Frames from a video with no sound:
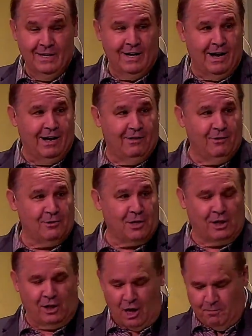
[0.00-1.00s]
there's a
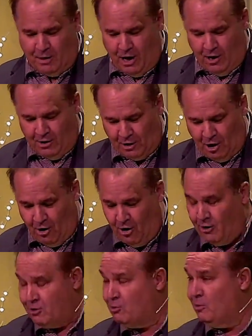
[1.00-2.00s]
club called
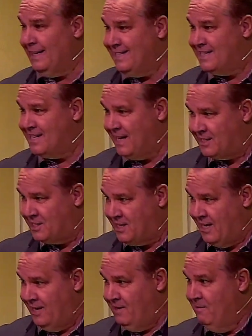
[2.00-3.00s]

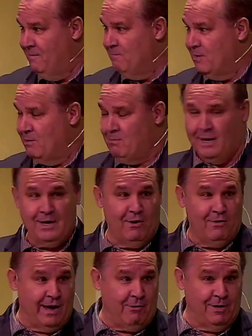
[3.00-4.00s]
R360. Anybody know
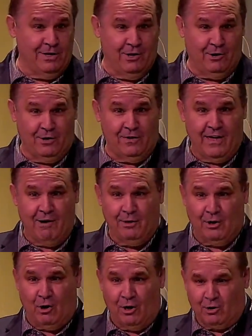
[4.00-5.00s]
that one? You heard of that one?
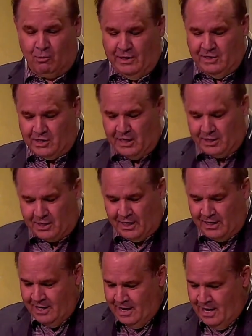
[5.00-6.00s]
R360.
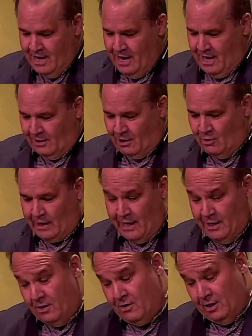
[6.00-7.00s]
Located
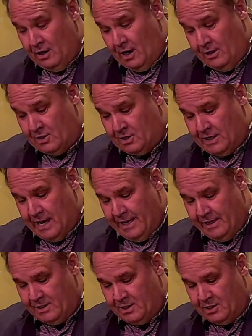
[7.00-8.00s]
in the United
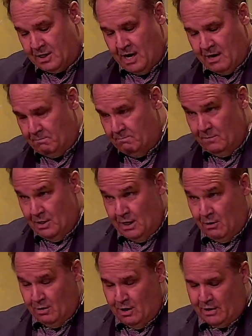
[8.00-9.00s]
States. It's got, you know,
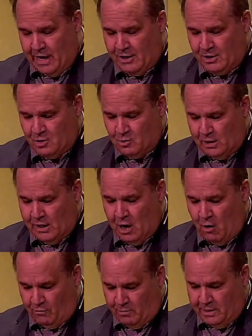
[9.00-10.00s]
locations really all
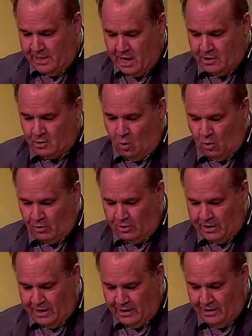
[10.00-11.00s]
over, but it's headquartered
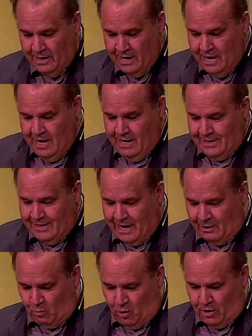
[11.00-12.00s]
here.
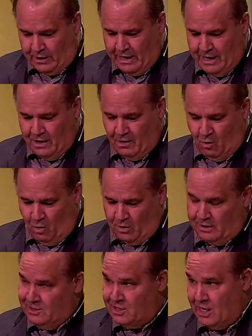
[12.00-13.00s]
Networking
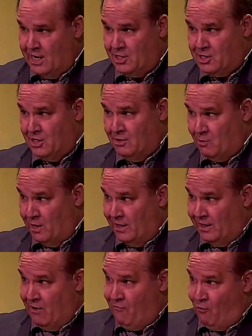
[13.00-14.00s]
organization,
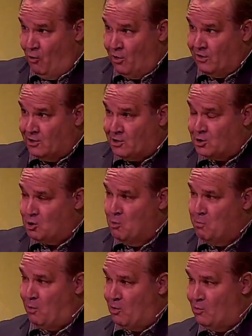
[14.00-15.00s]
really, for the
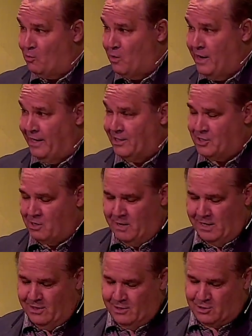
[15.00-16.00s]
super rich. I
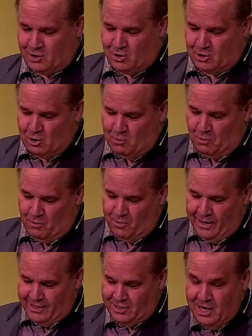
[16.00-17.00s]
mean, the super
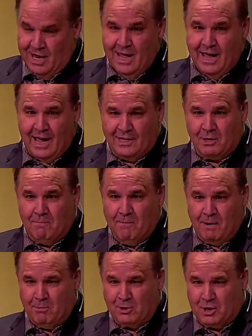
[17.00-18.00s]
rich. Has a
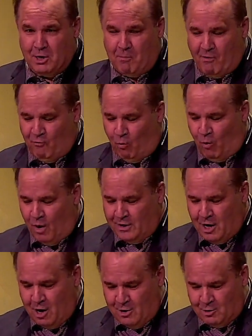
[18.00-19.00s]
membership of
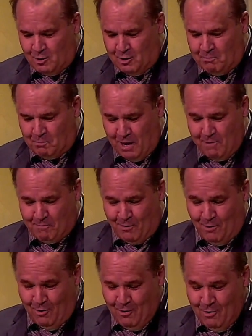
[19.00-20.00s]
100
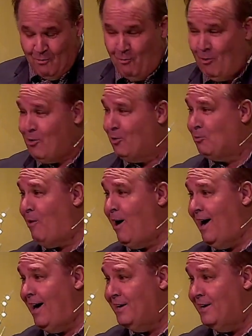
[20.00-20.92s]
people worldwide.